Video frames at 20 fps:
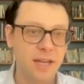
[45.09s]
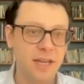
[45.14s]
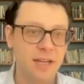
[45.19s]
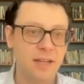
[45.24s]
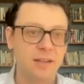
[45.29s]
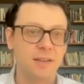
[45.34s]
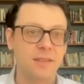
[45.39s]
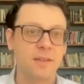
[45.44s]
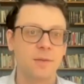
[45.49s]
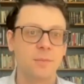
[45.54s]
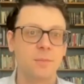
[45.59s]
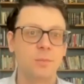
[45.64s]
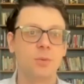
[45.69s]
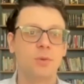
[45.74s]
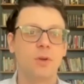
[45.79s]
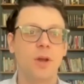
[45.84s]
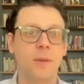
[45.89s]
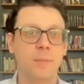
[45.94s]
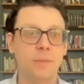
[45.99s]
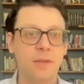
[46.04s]
and the
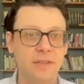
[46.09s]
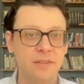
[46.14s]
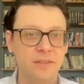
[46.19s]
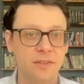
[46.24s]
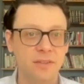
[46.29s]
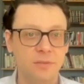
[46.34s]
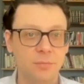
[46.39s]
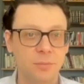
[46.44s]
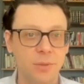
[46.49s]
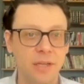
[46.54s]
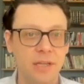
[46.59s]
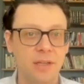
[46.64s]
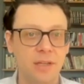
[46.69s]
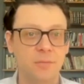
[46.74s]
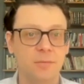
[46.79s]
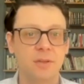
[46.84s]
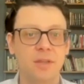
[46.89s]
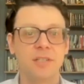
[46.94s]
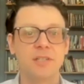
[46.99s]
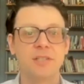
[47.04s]
promise of being a
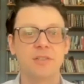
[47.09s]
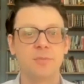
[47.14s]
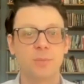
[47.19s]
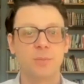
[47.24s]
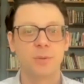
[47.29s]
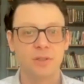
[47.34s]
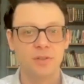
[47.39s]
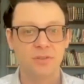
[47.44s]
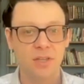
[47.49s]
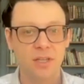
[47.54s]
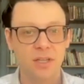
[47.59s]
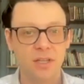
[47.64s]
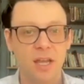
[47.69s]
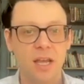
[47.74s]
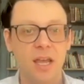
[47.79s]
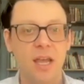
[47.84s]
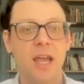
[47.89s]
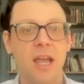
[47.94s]
religious person,